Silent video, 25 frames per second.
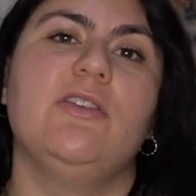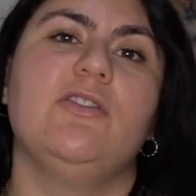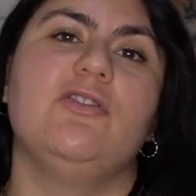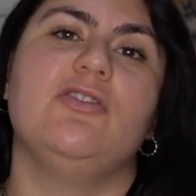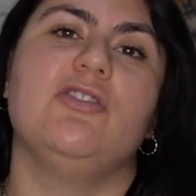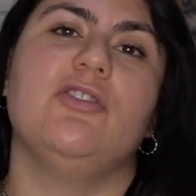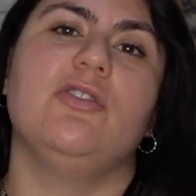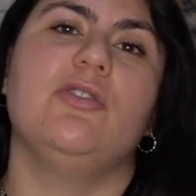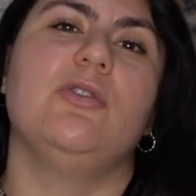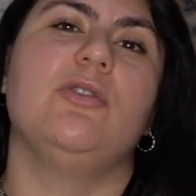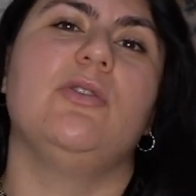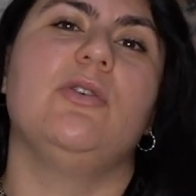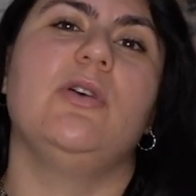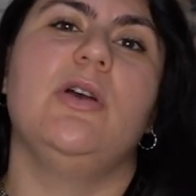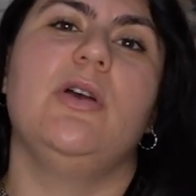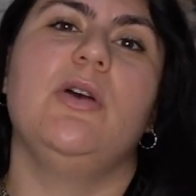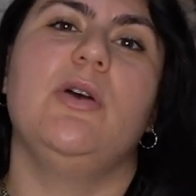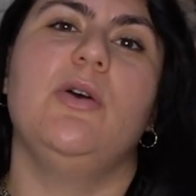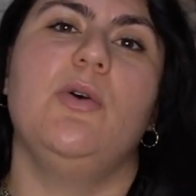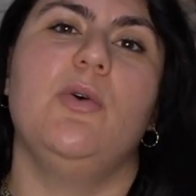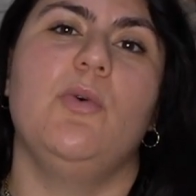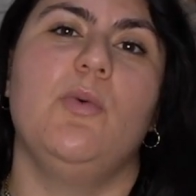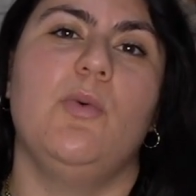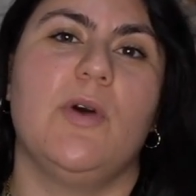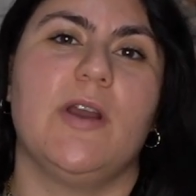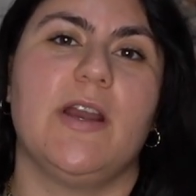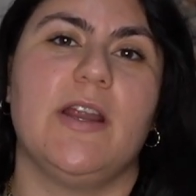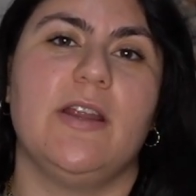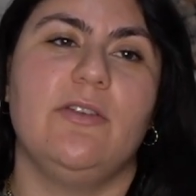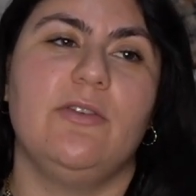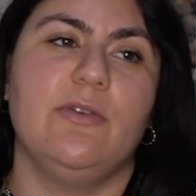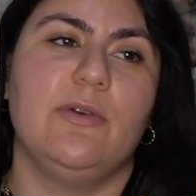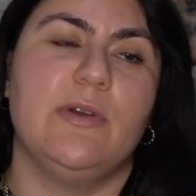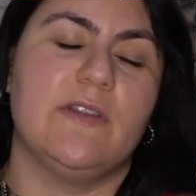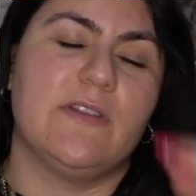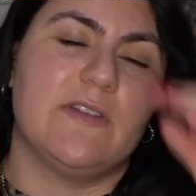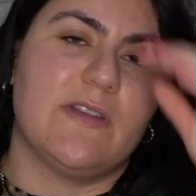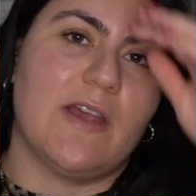So what I
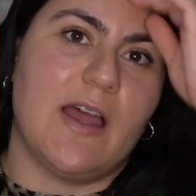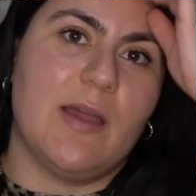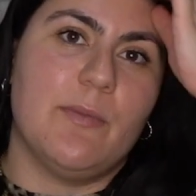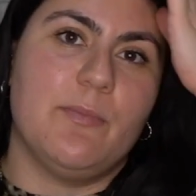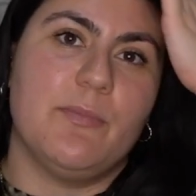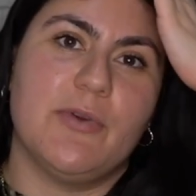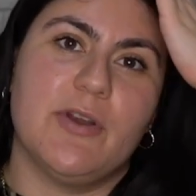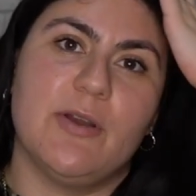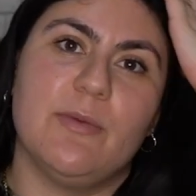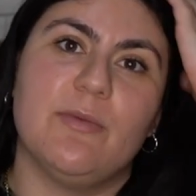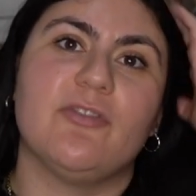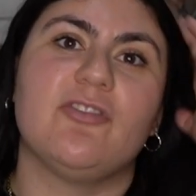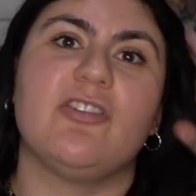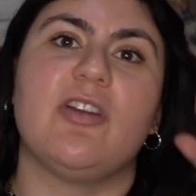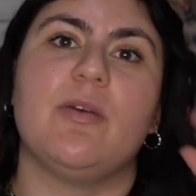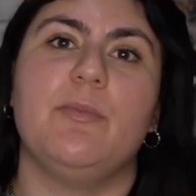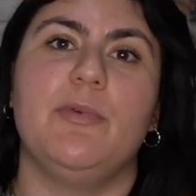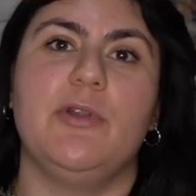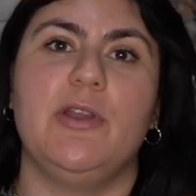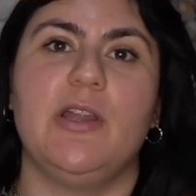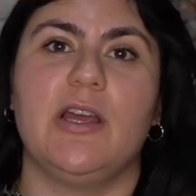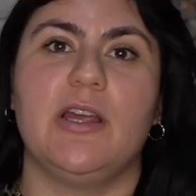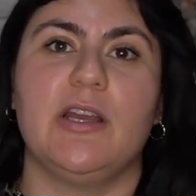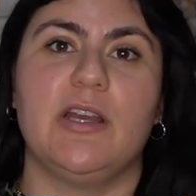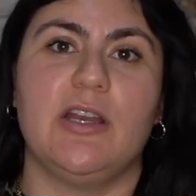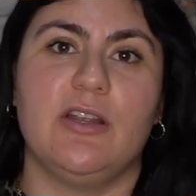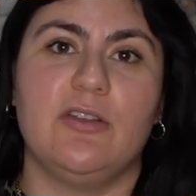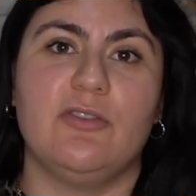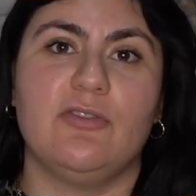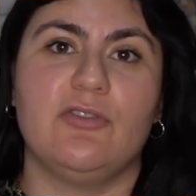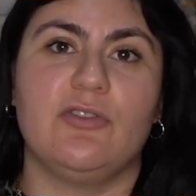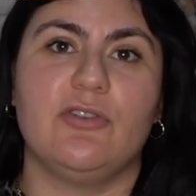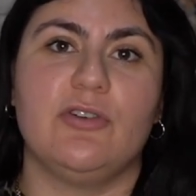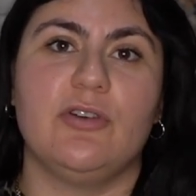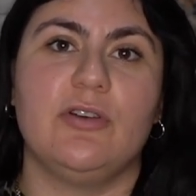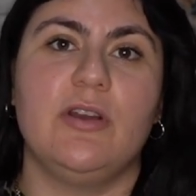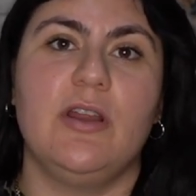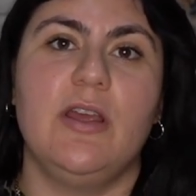do is I pretty much I put like an
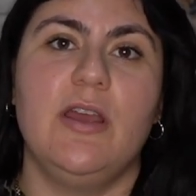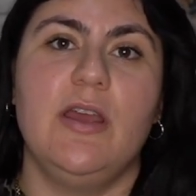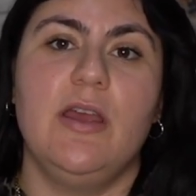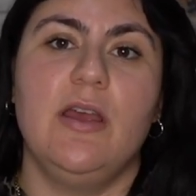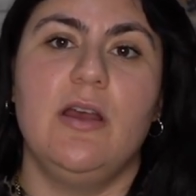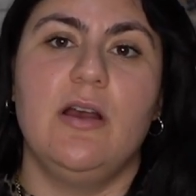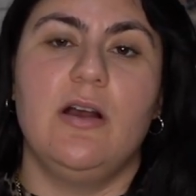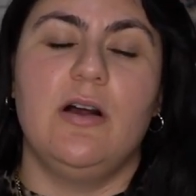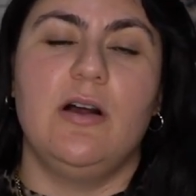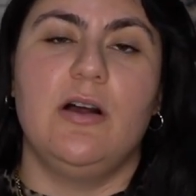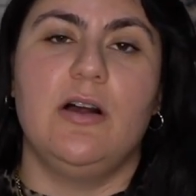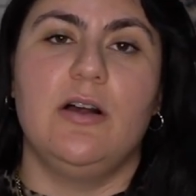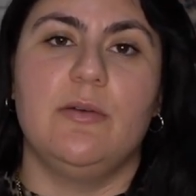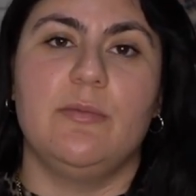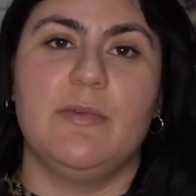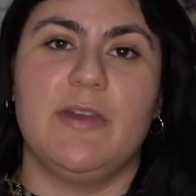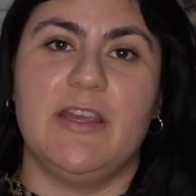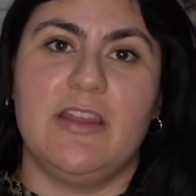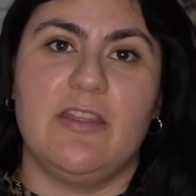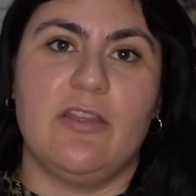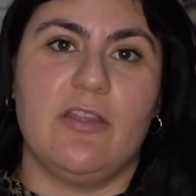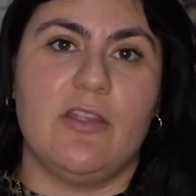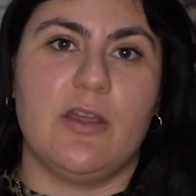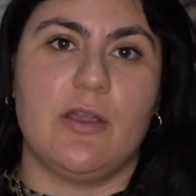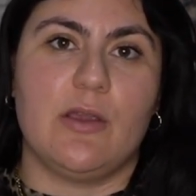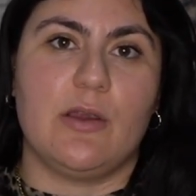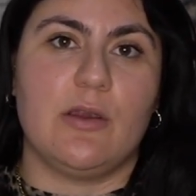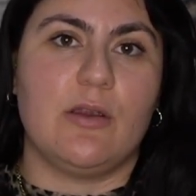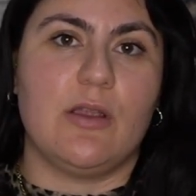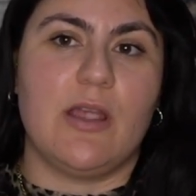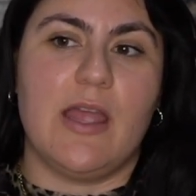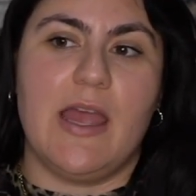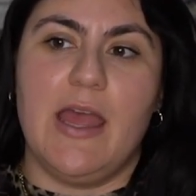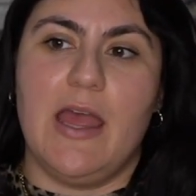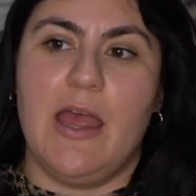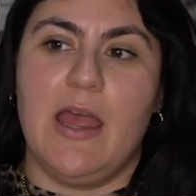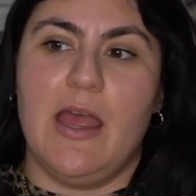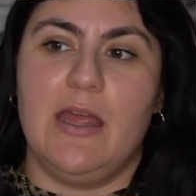insert um in there,
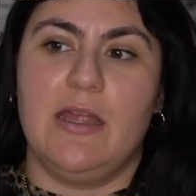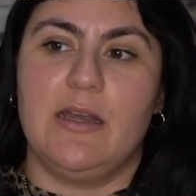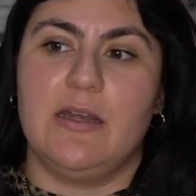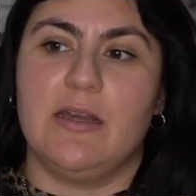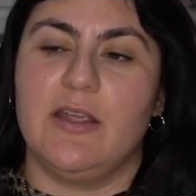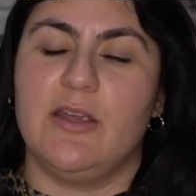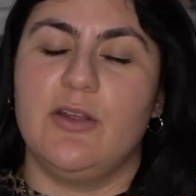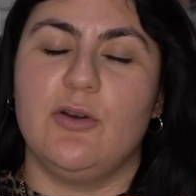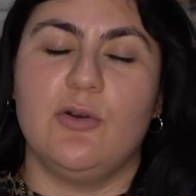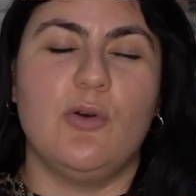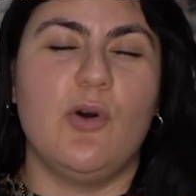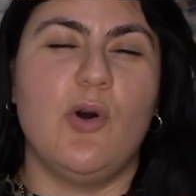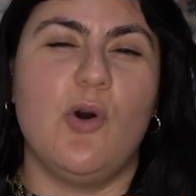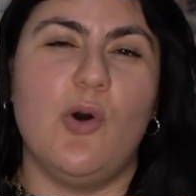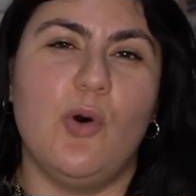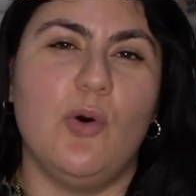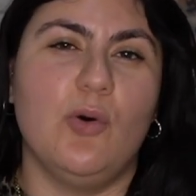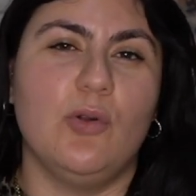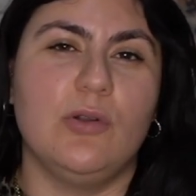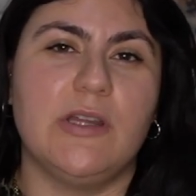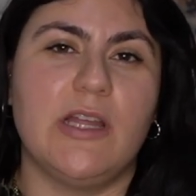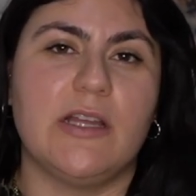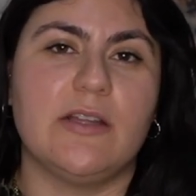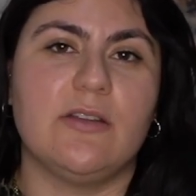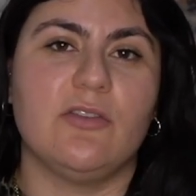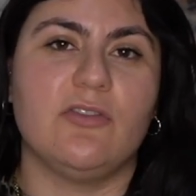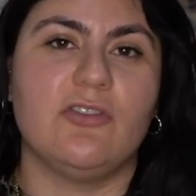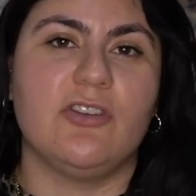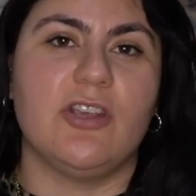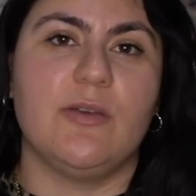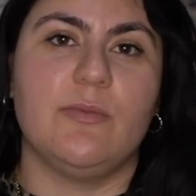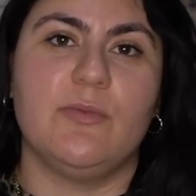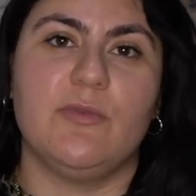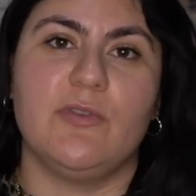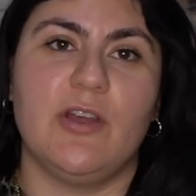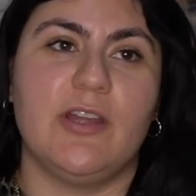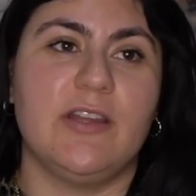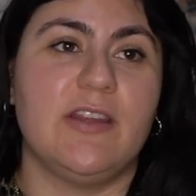and it'll hold like the
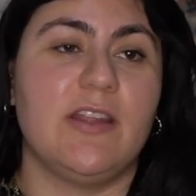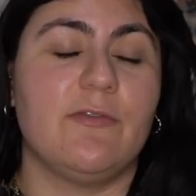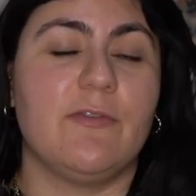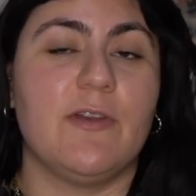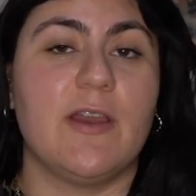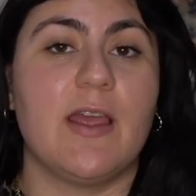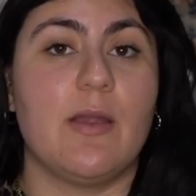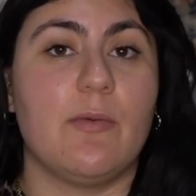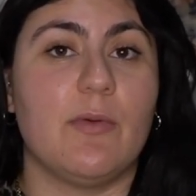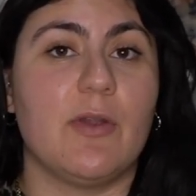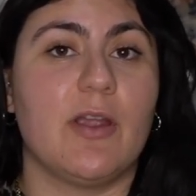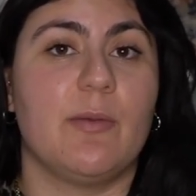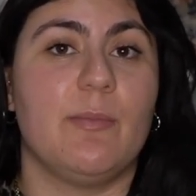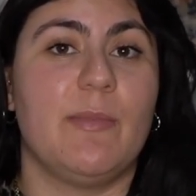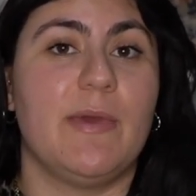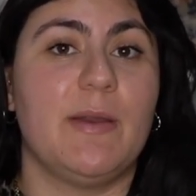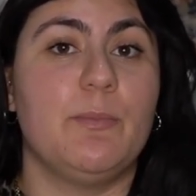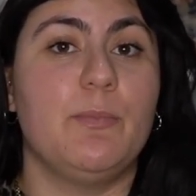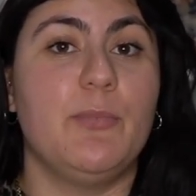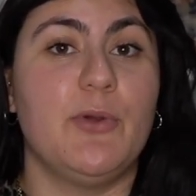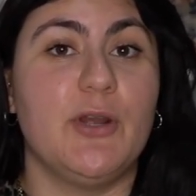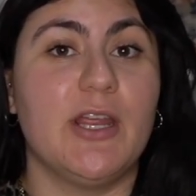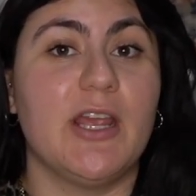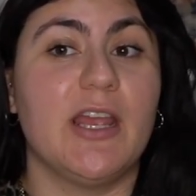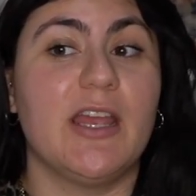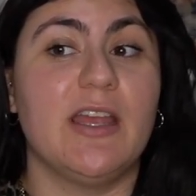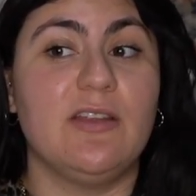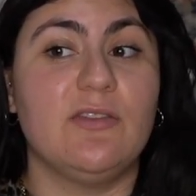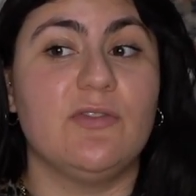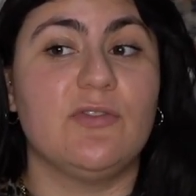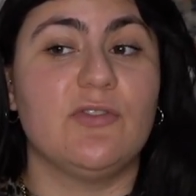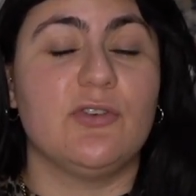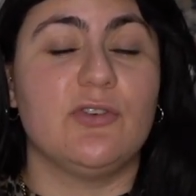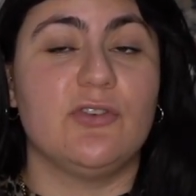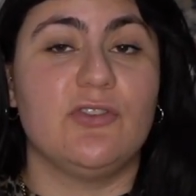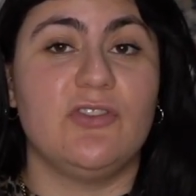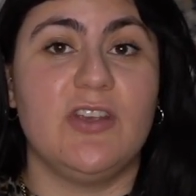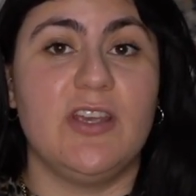shape. So I definitely recommend putting
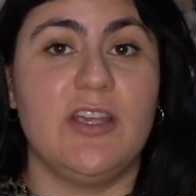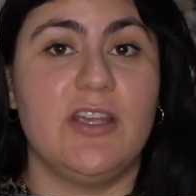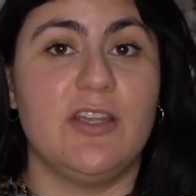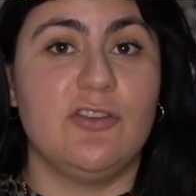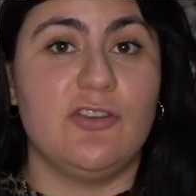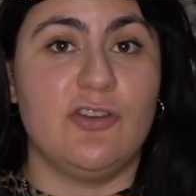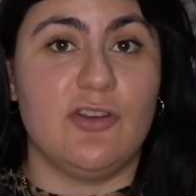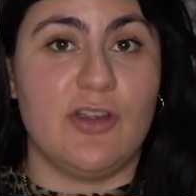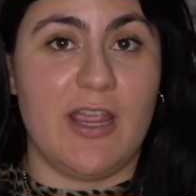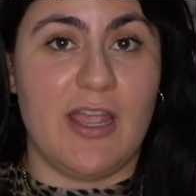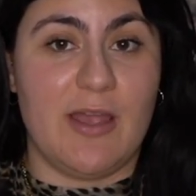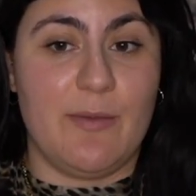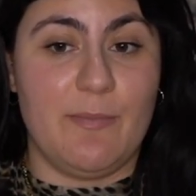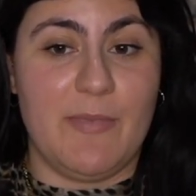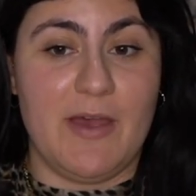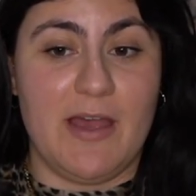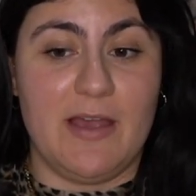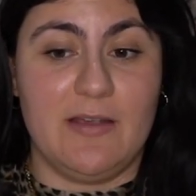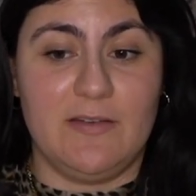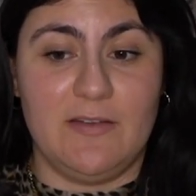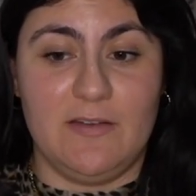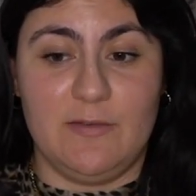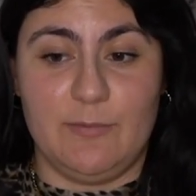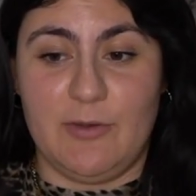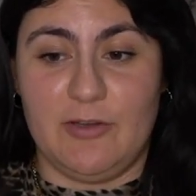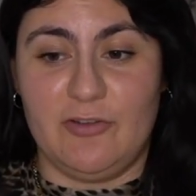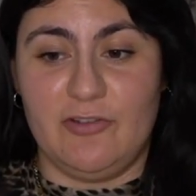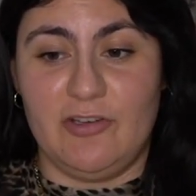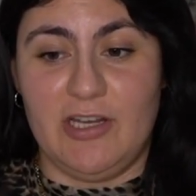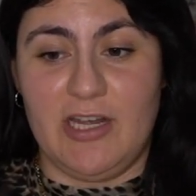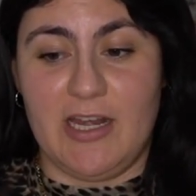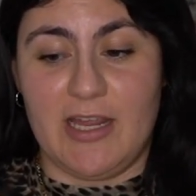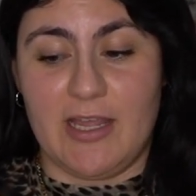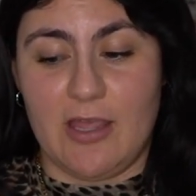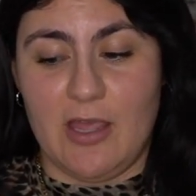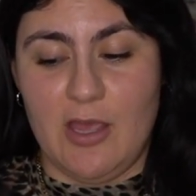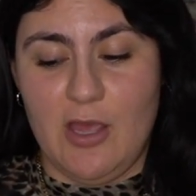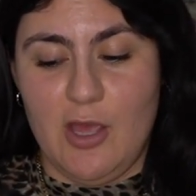inserts in your handbags, especially
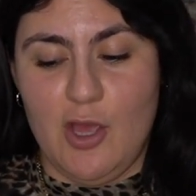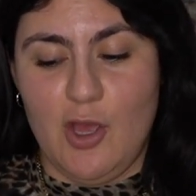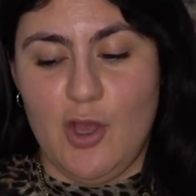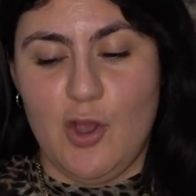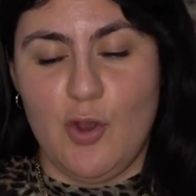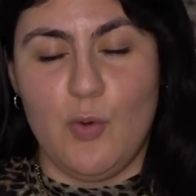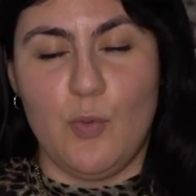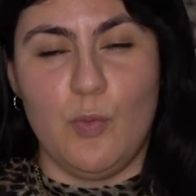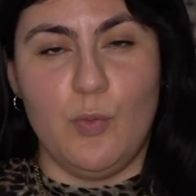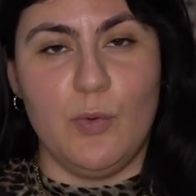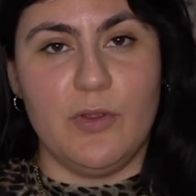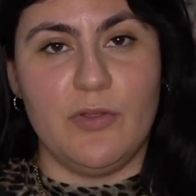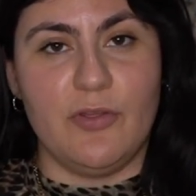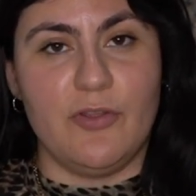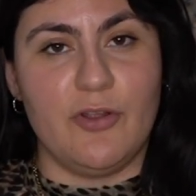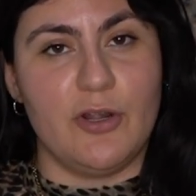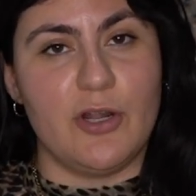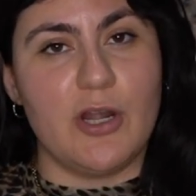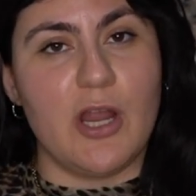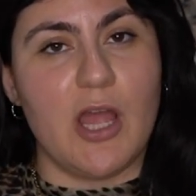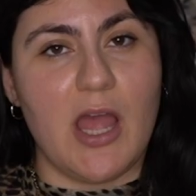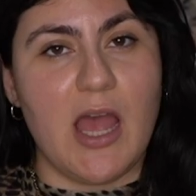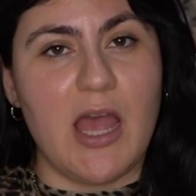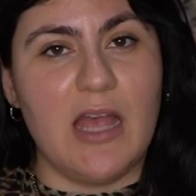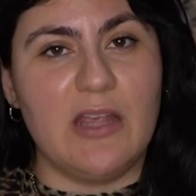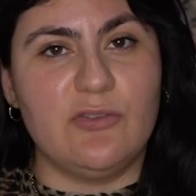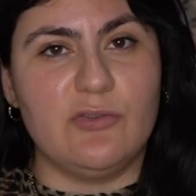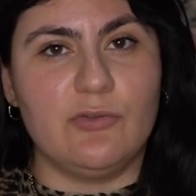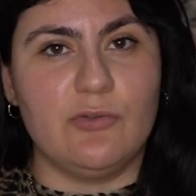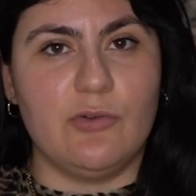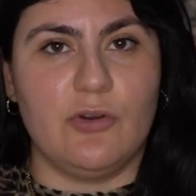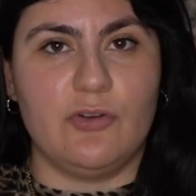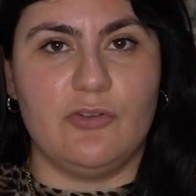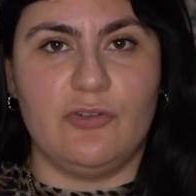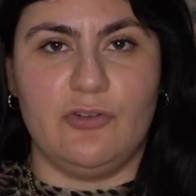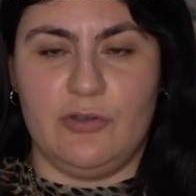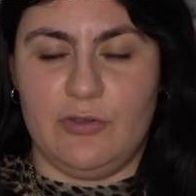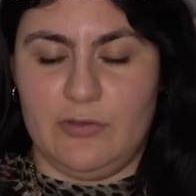like when they're not as
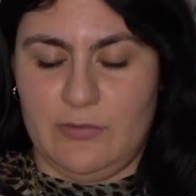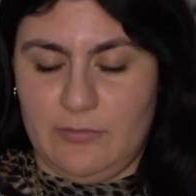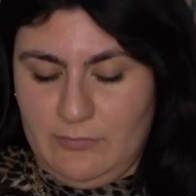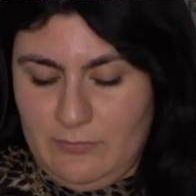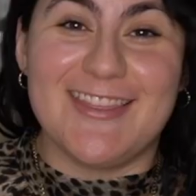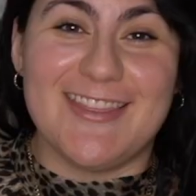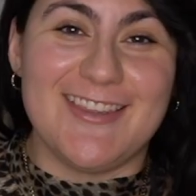structured.